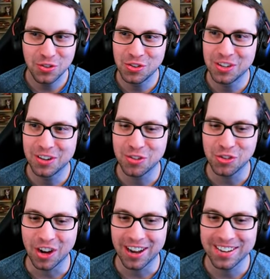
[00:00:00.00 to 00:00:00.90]
You hear
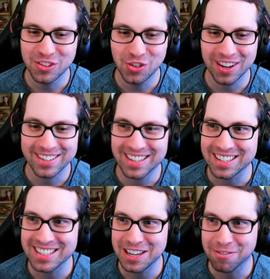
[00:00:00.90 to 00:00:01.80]
John? John says,
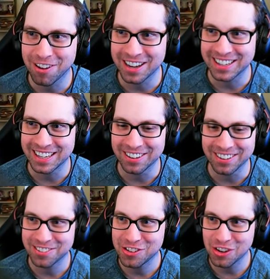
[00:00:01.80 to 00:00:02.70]
see if I
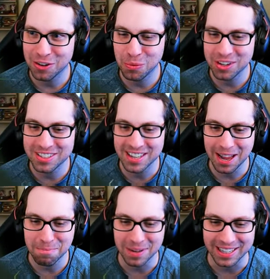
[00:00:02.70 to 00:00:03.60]
care. John, what does
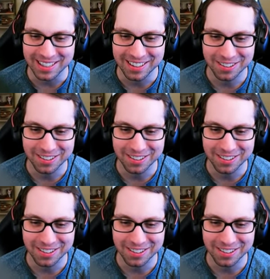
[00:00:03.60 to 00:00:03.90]
that mean?